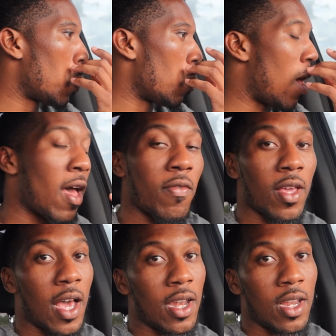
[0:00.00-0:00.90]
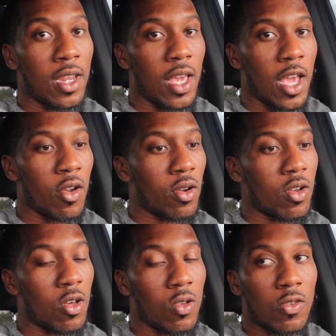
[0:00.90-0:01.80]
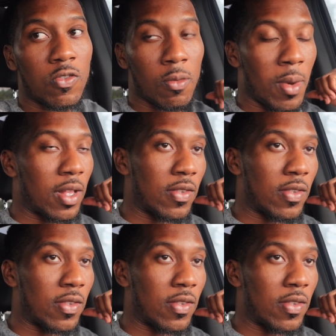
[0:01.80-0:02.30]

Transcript: I haven't gotten any error codes from my